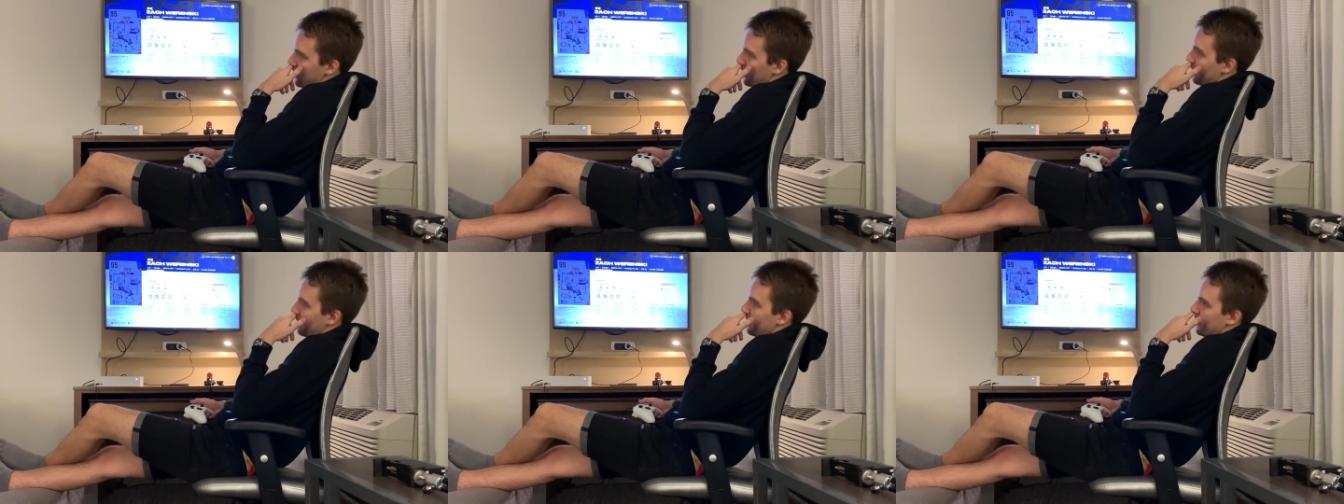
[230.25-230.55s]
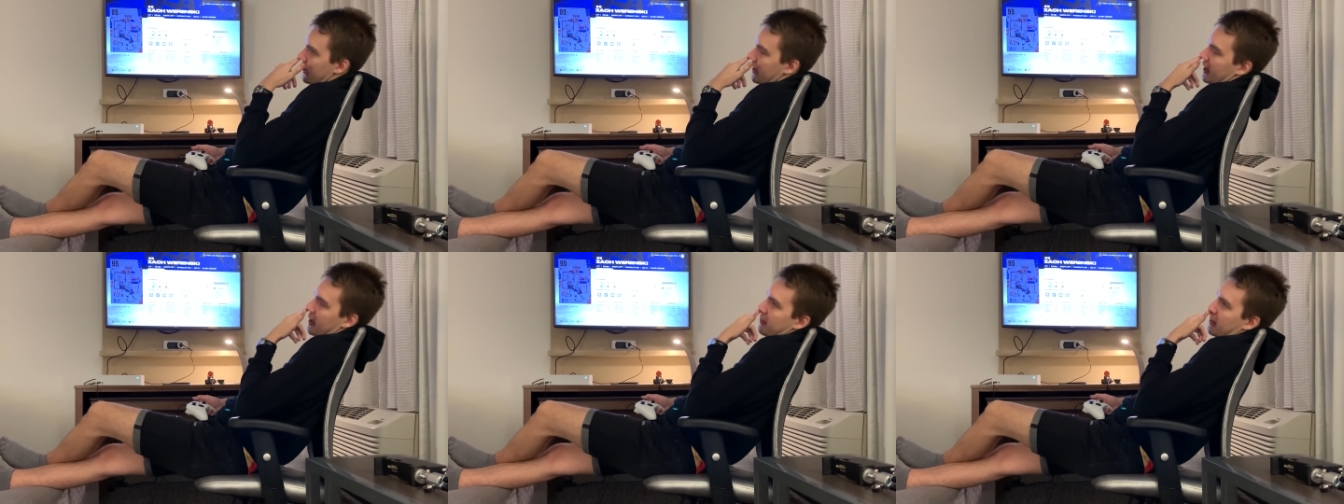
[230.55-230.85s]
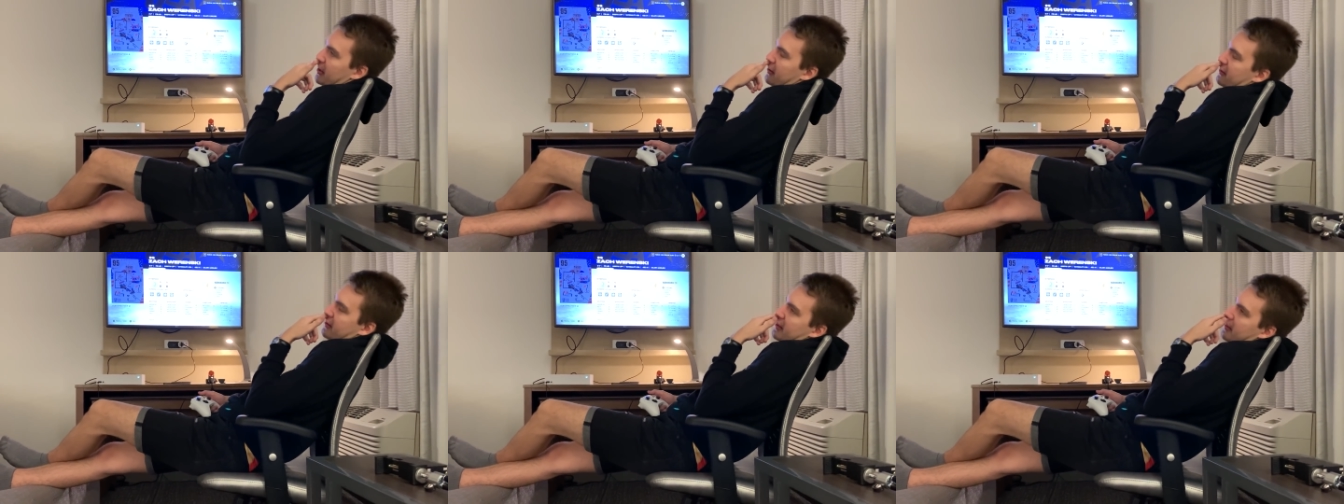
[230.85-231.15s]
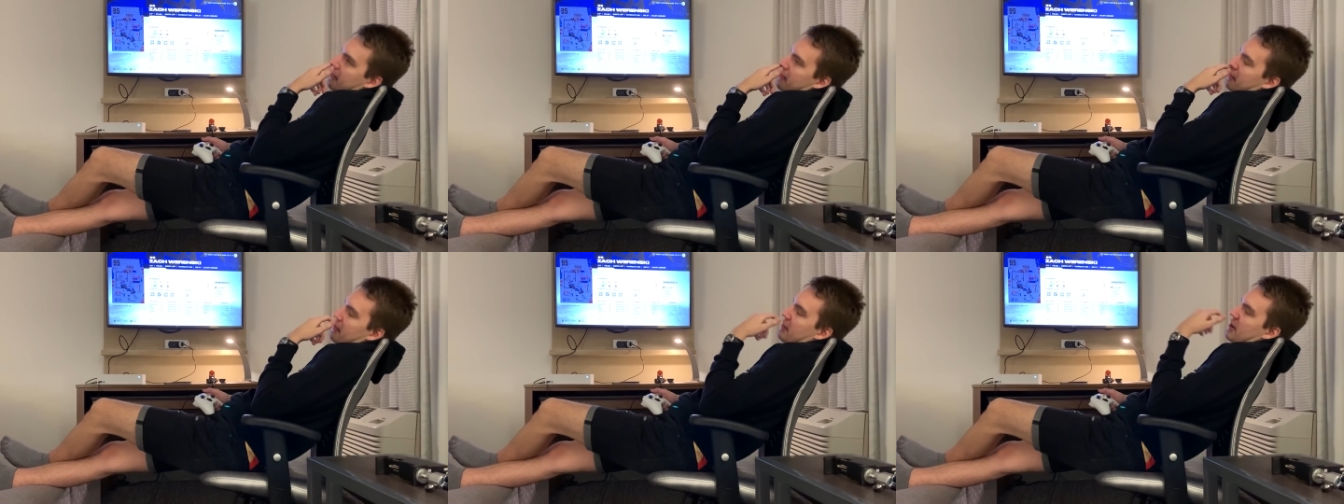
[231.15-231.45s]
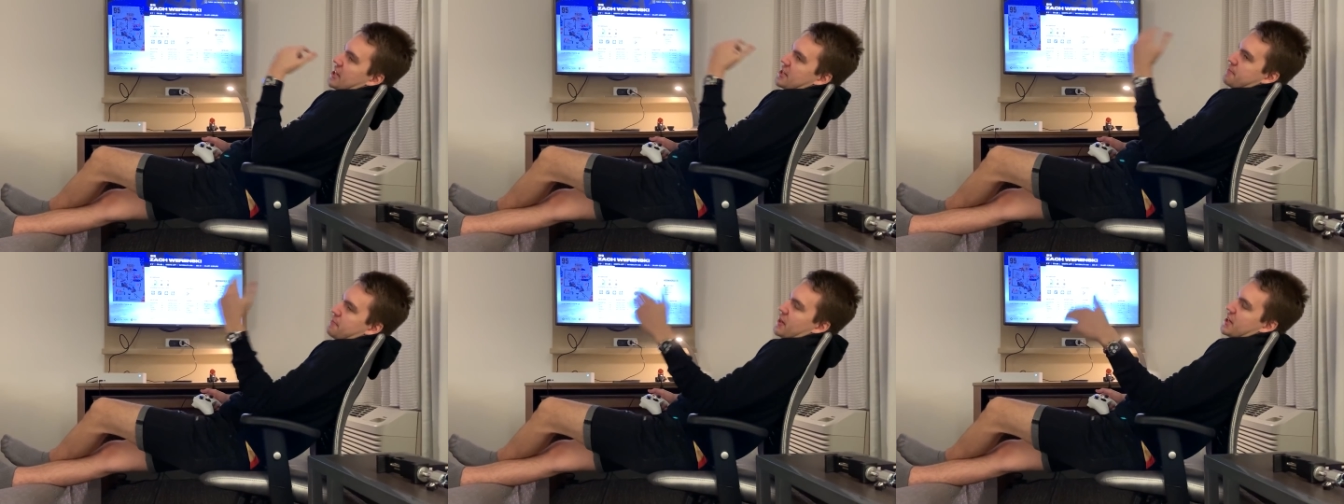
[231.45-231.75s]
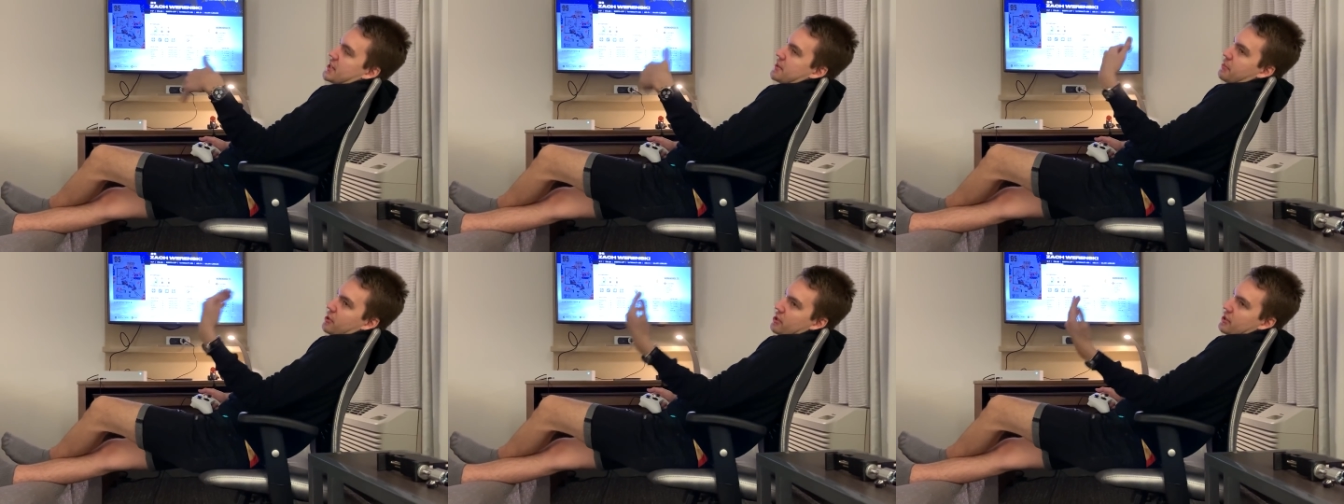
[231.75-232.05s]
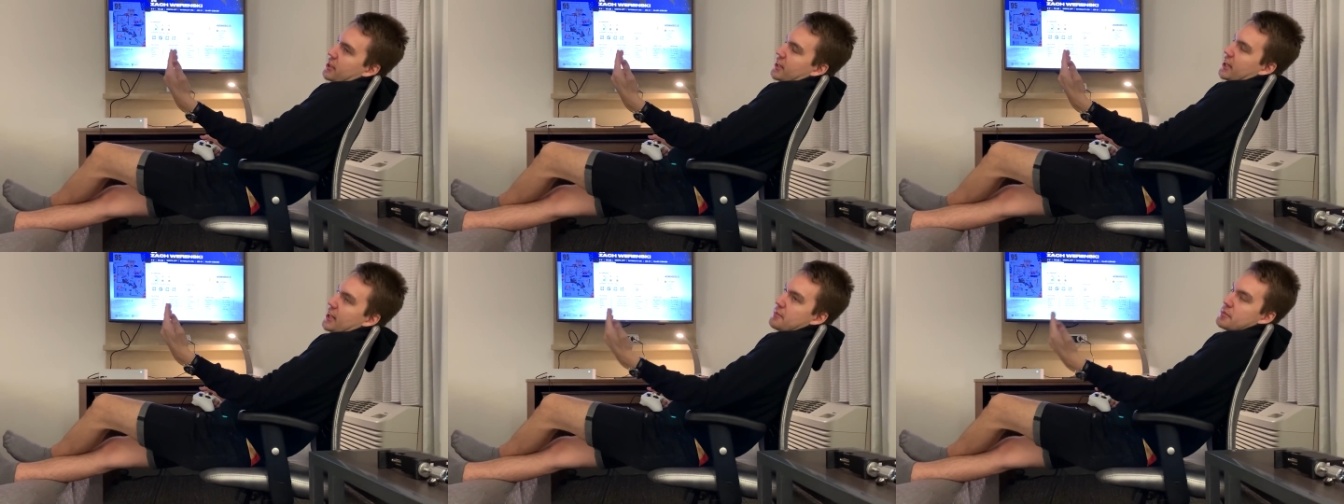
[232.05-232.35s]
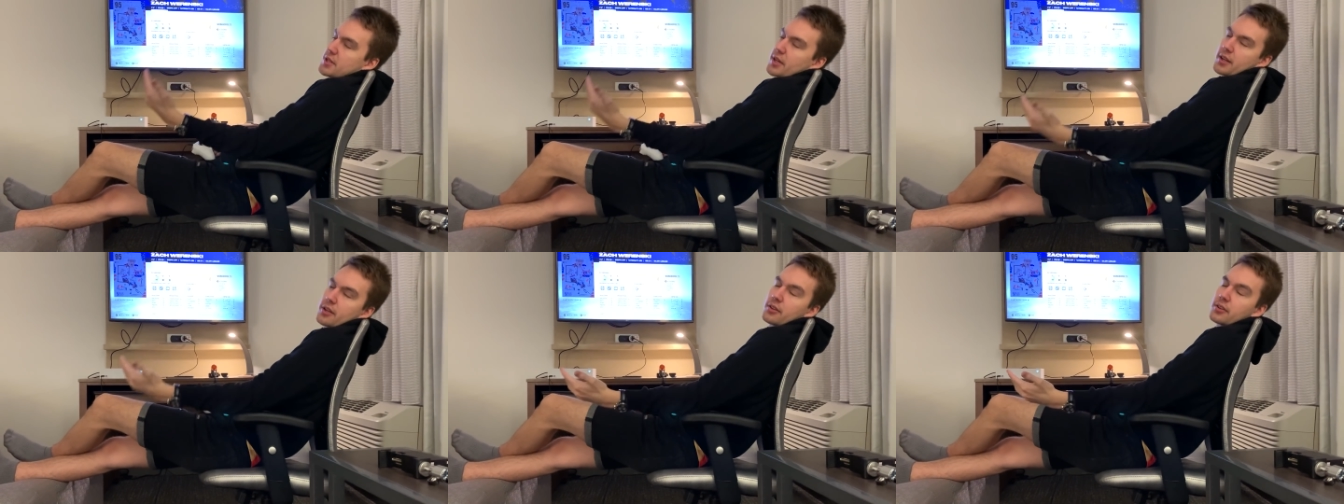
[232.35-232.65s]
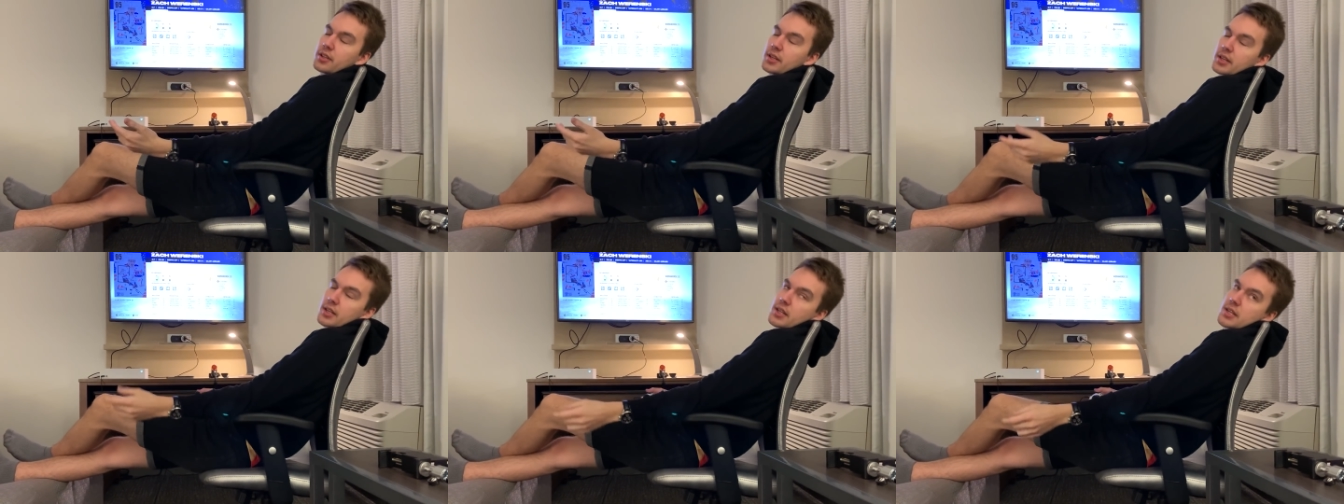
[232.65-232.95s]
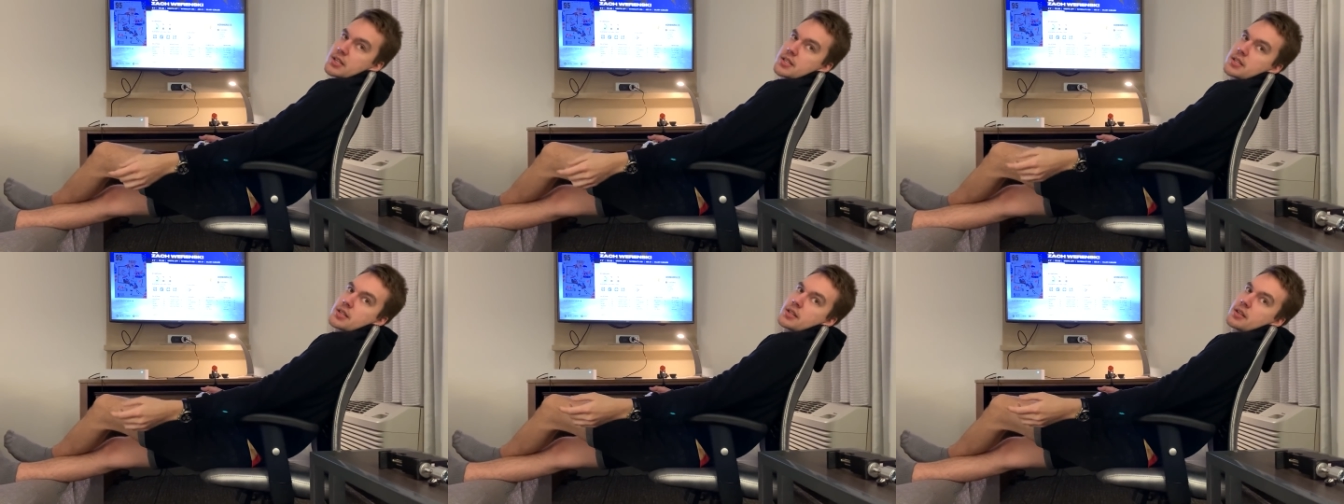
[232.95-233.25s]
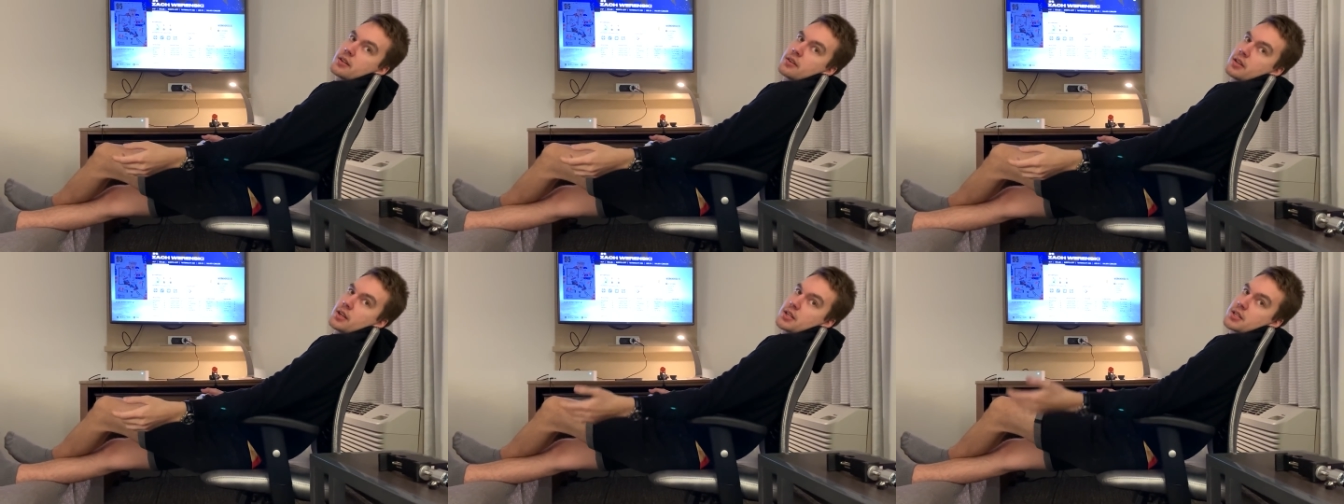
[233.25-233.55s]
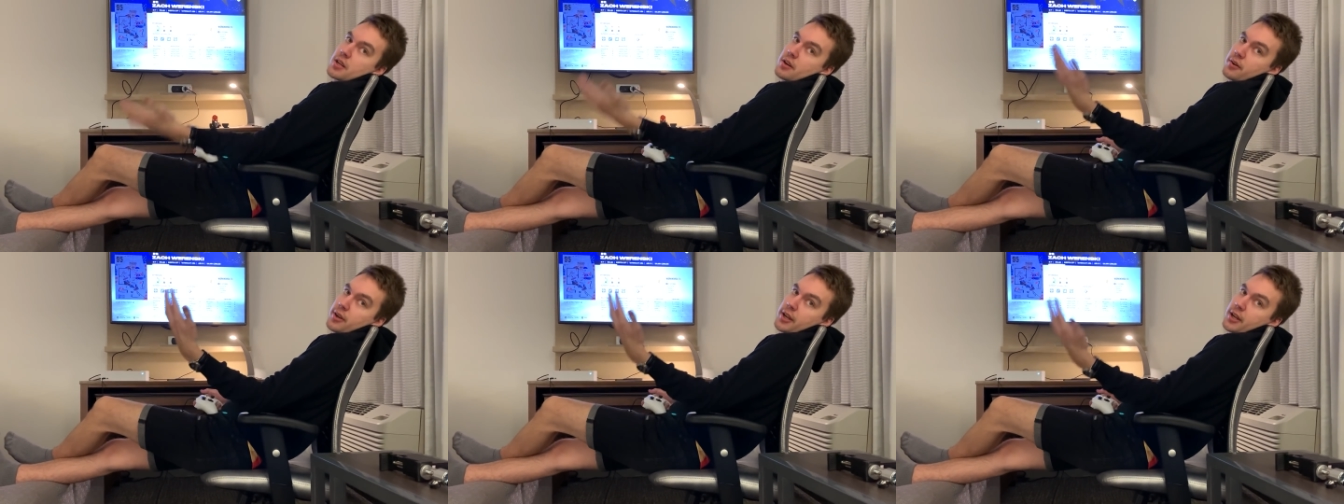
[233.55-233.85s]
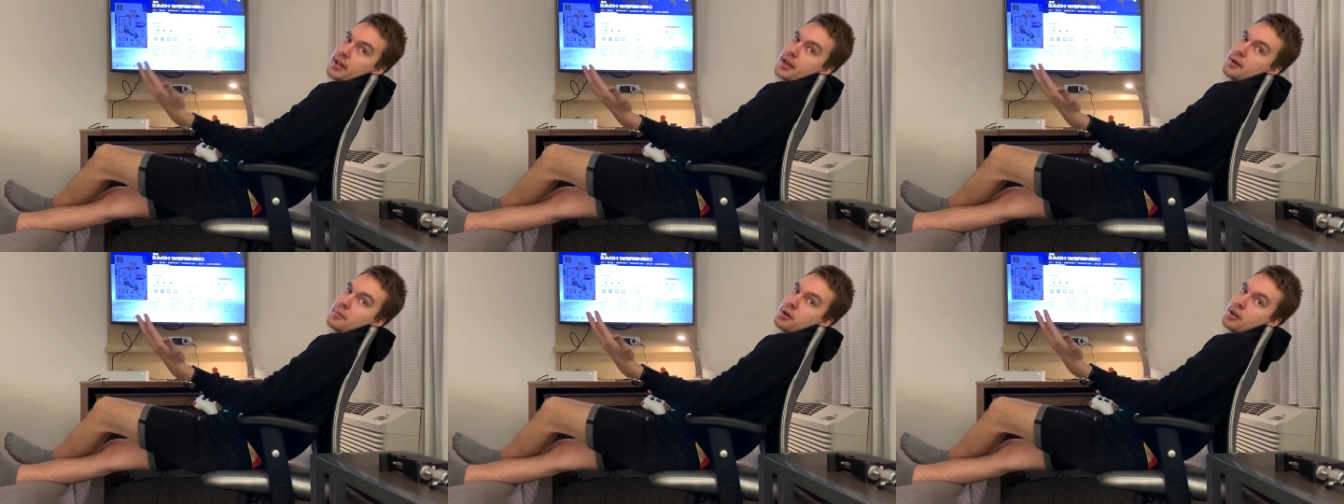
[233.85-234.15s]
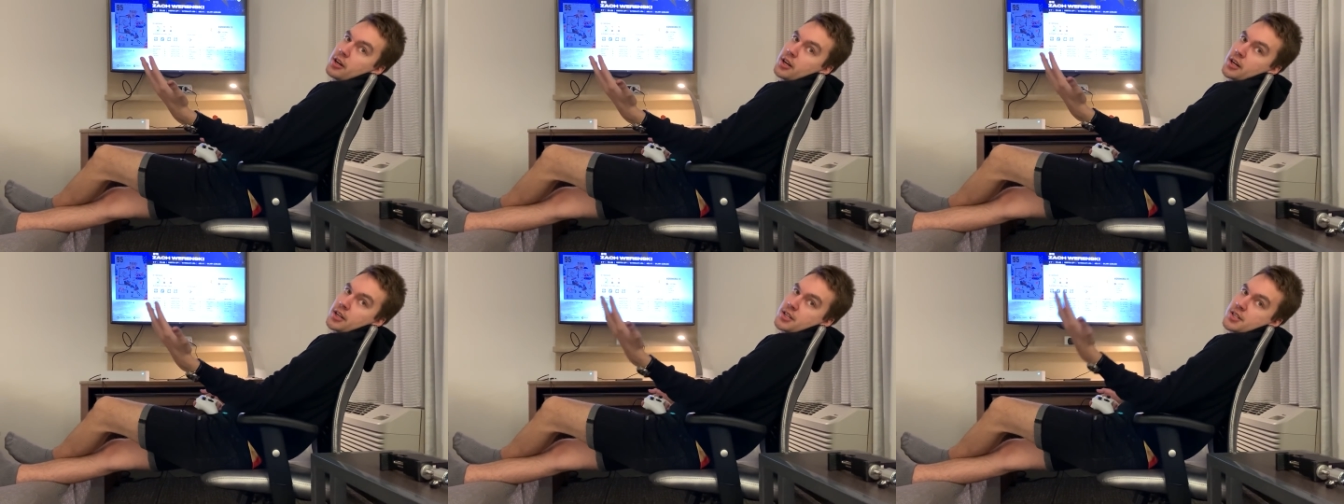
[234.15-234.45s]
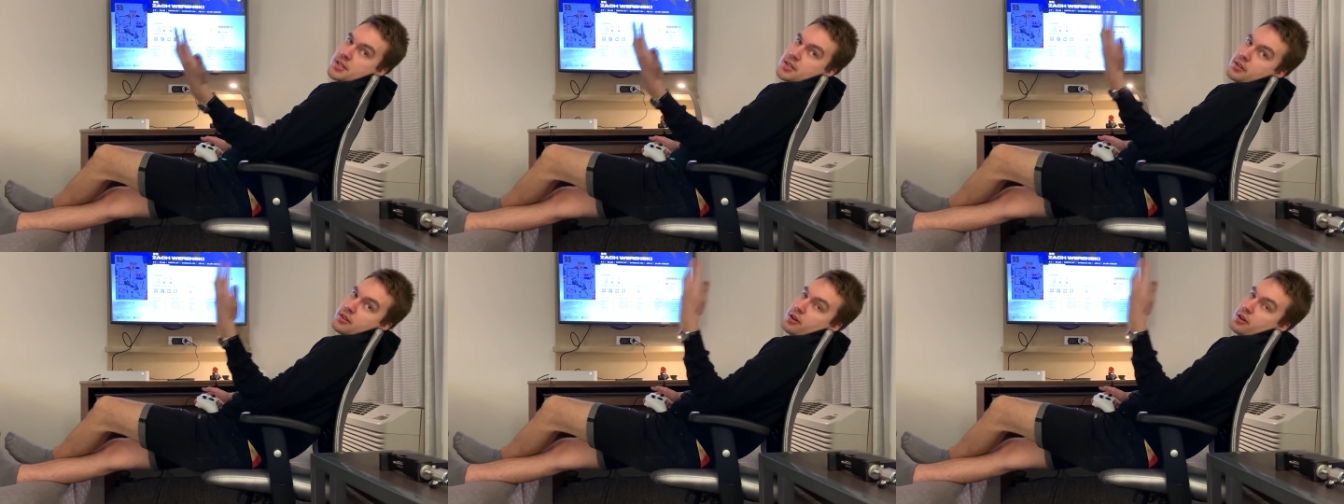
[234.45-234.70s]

If you think about the best possible teams, I don't think this these are end game cards.